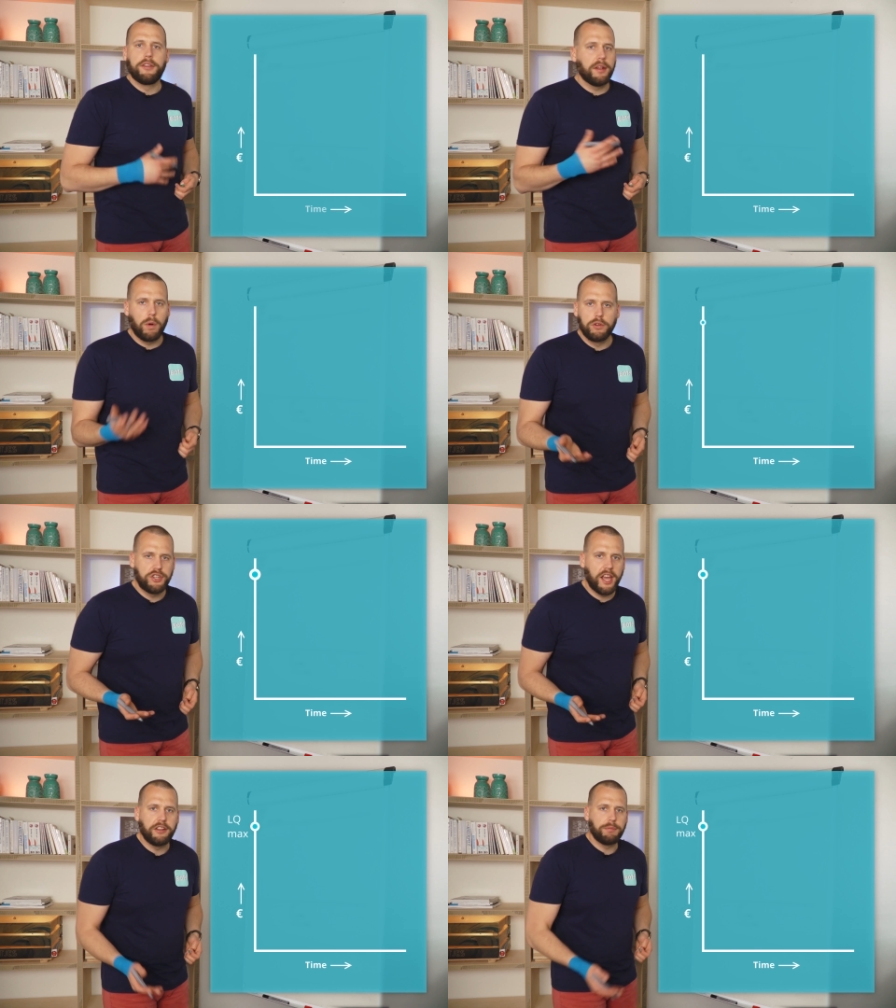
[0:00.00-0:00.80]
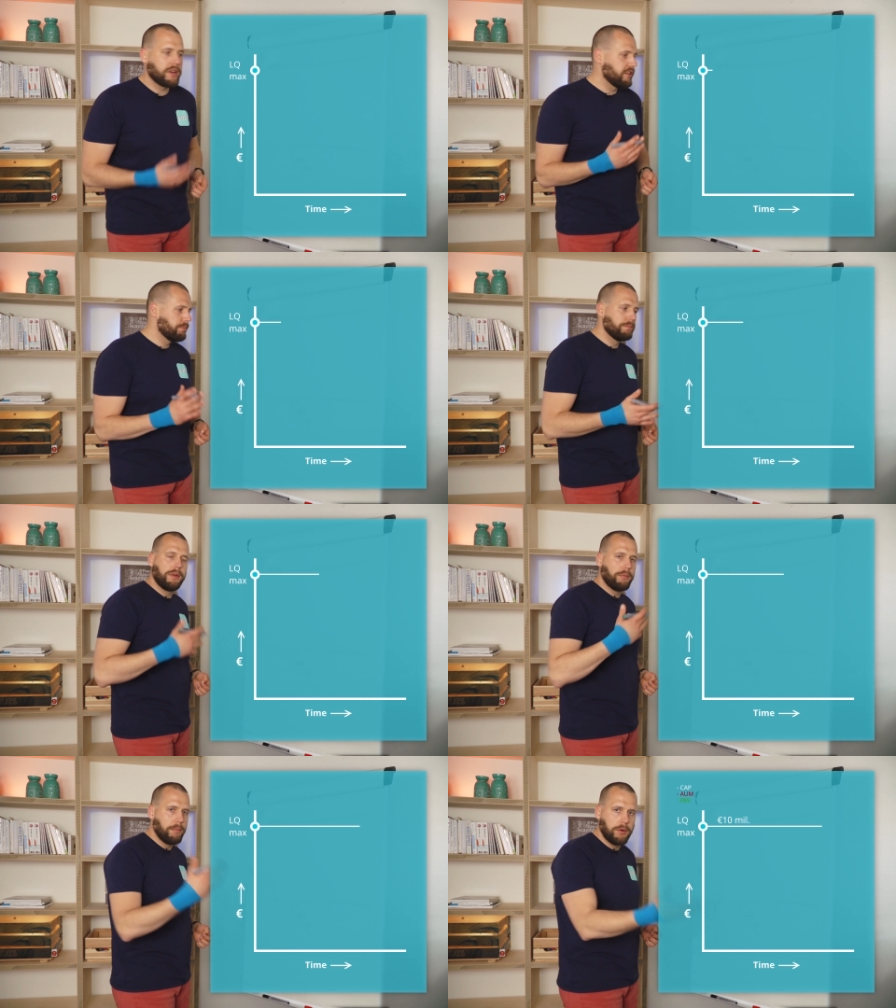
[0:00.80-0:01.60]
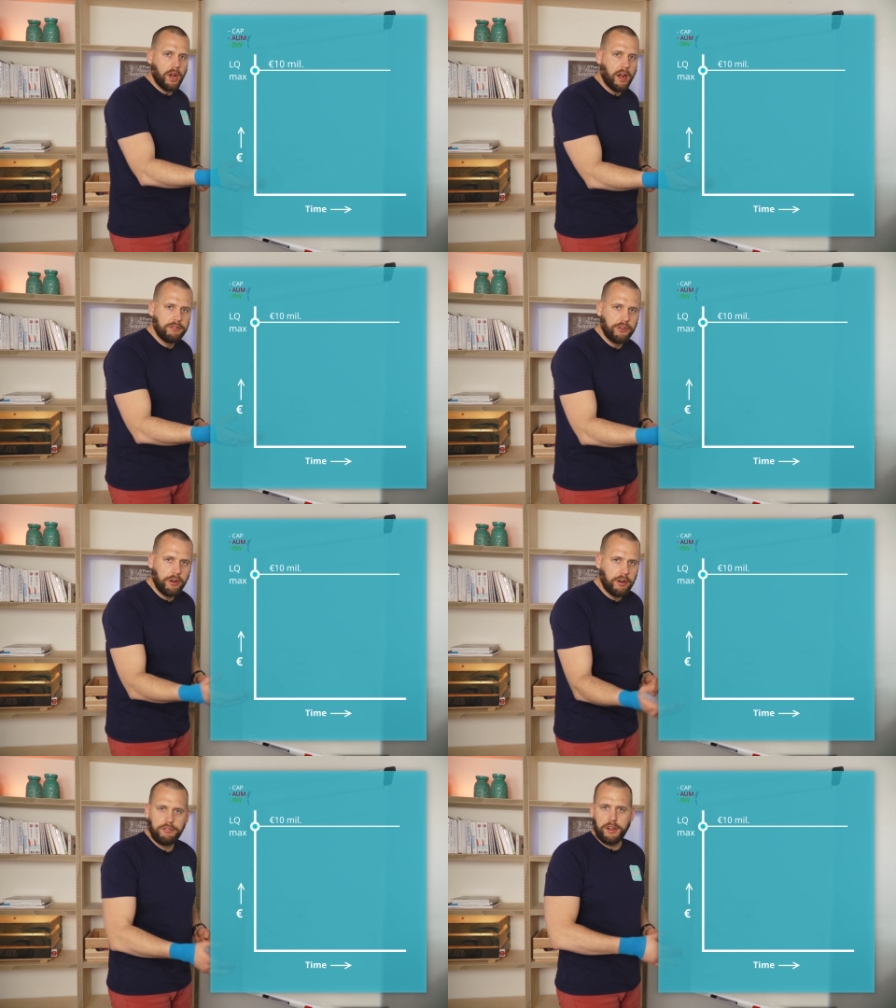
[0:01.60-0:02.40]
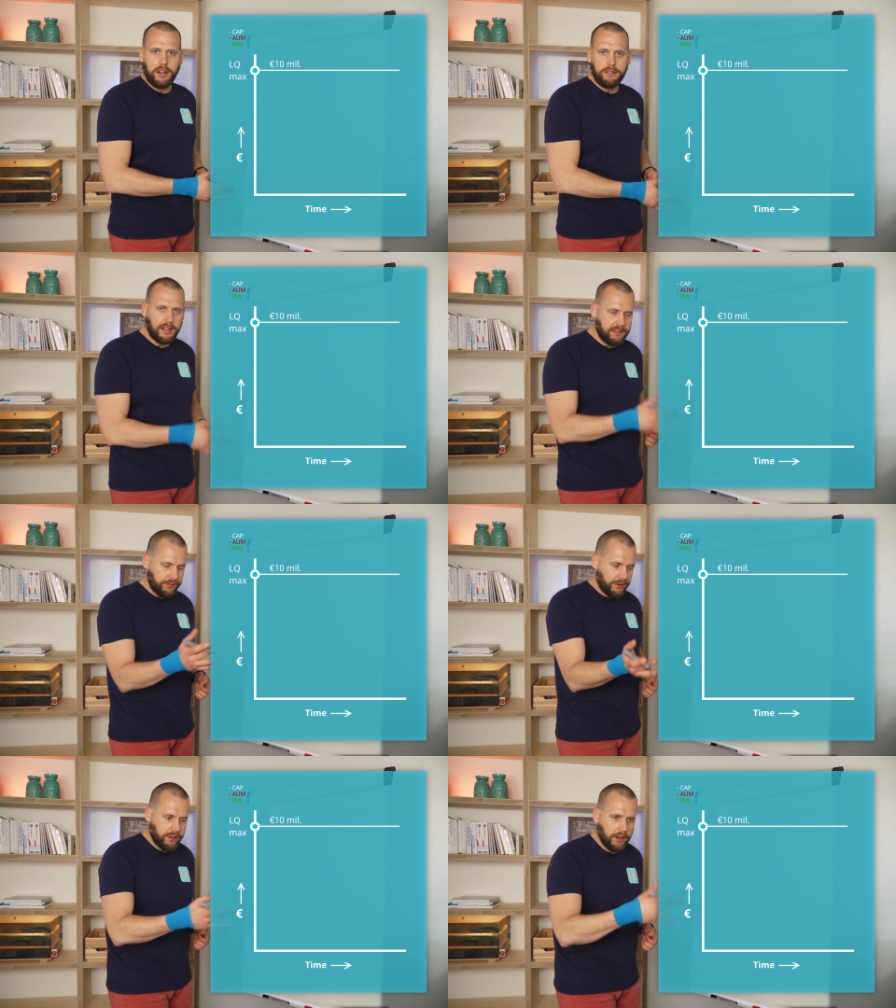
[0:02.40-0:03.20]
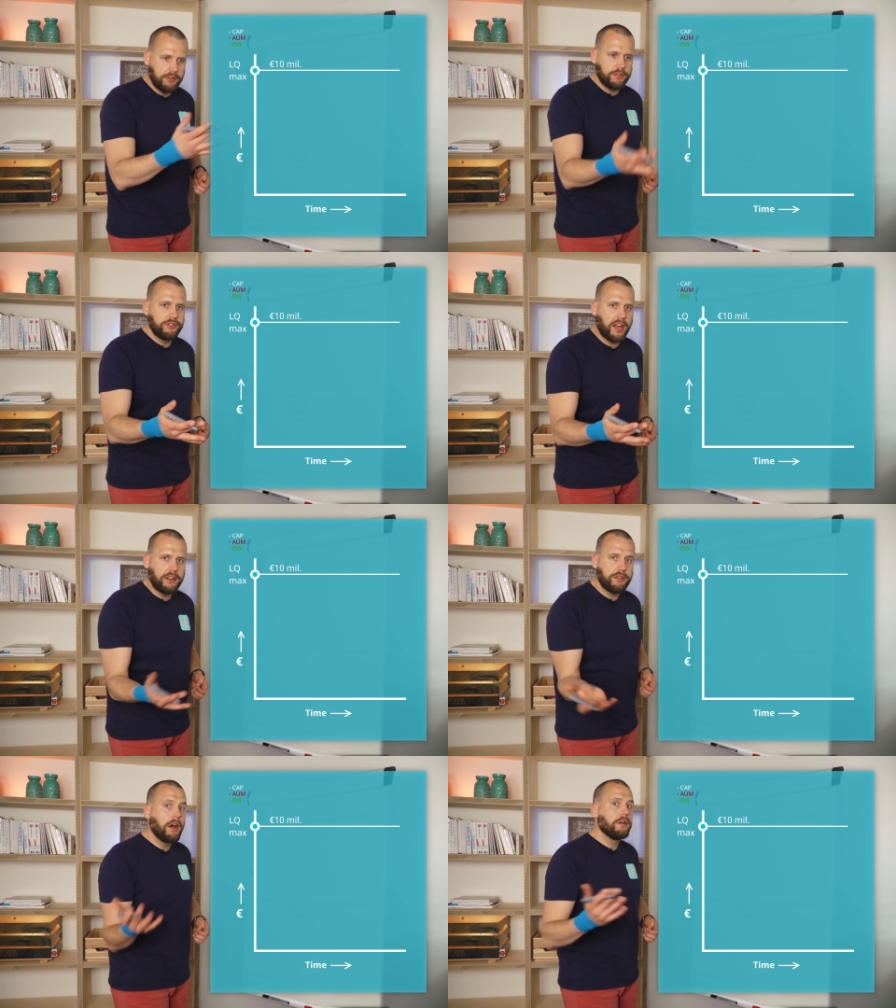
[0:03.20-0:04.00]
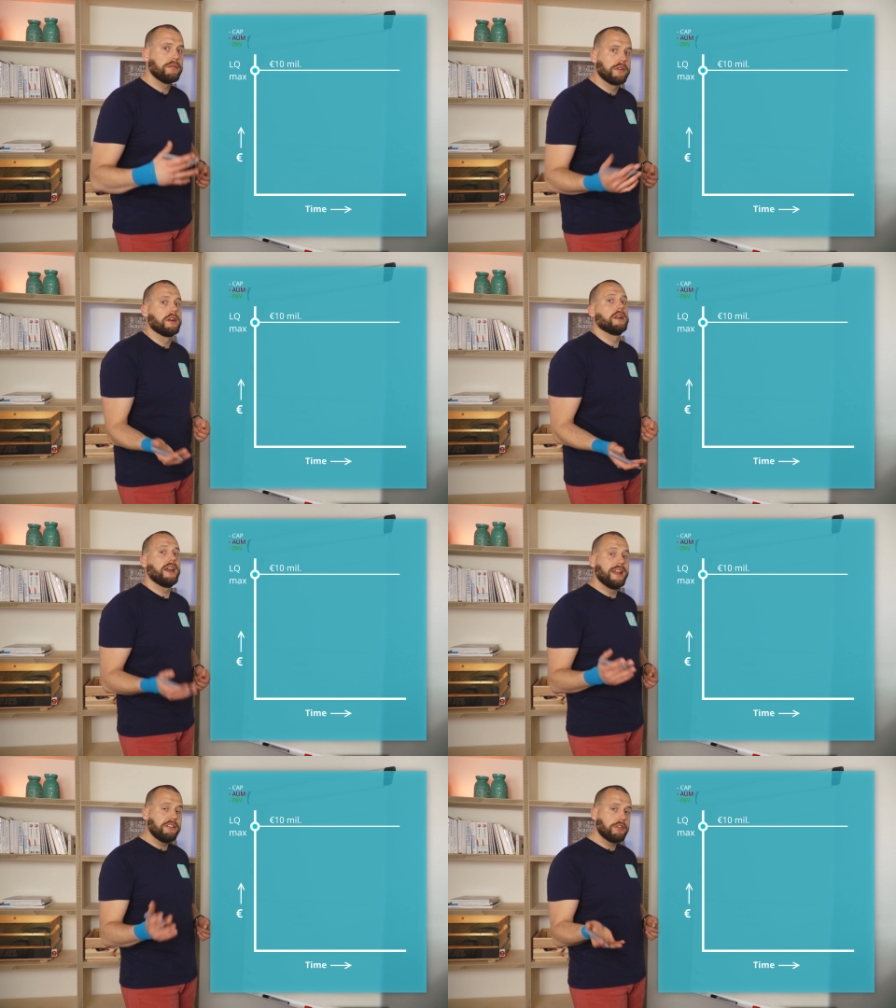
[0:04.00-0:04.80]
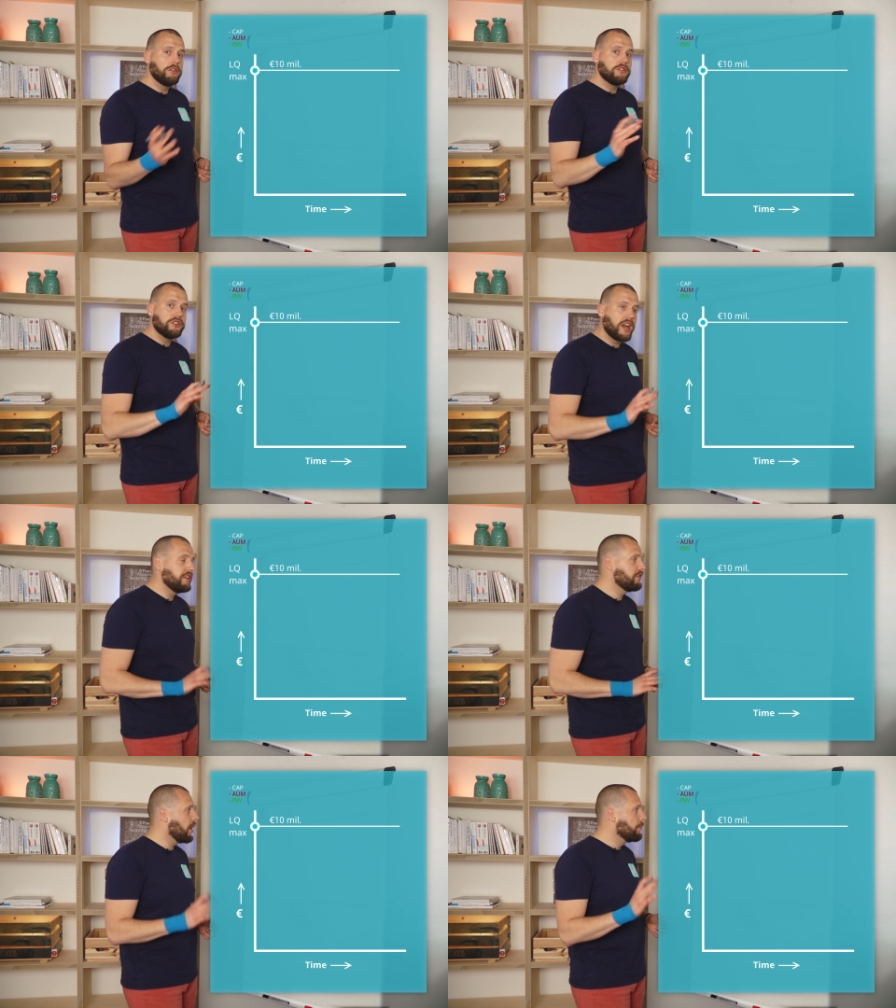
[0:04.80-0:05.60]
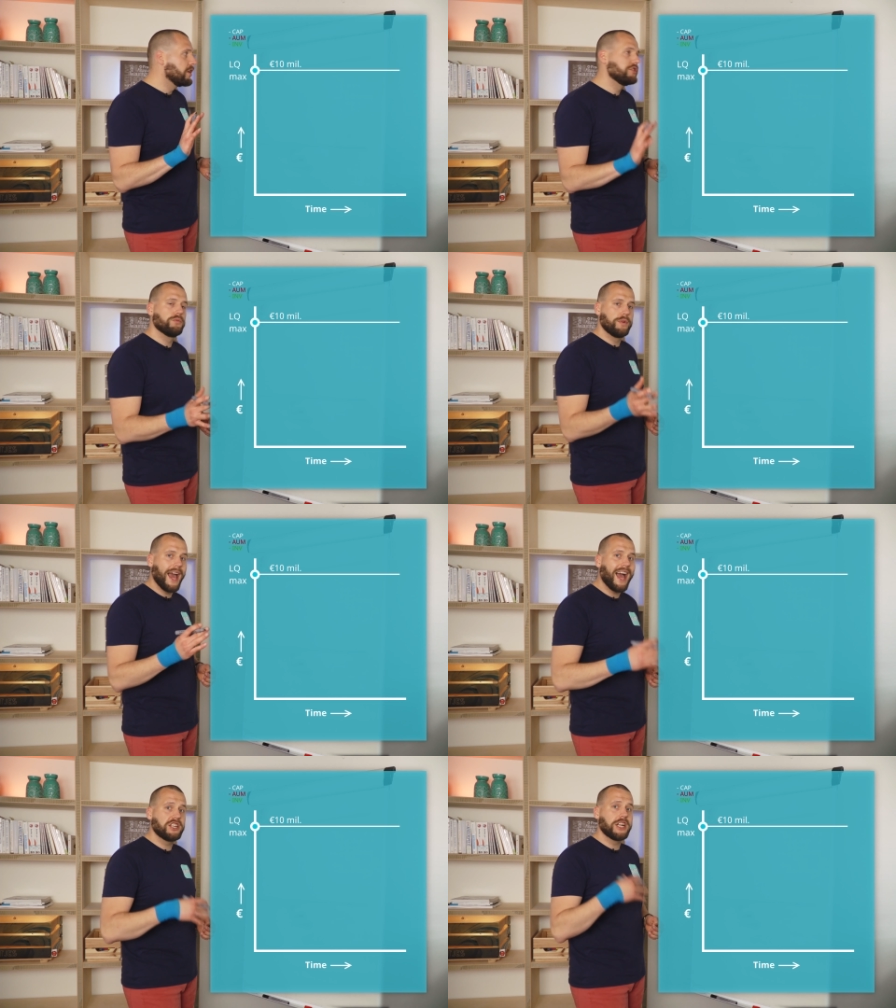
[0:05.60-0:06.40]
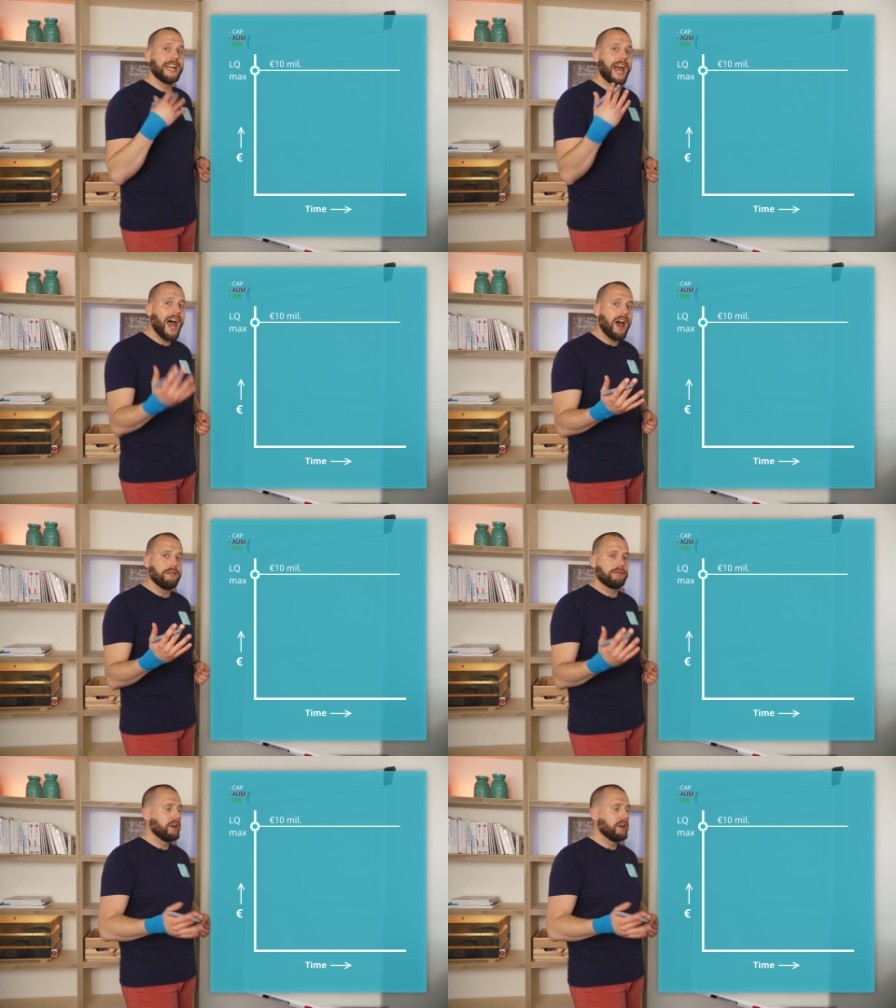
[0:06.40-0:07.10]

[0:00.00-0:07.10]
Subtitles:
That won't change because people put 100 euros in it. That's not going to change. However, it is going to change how much we actually have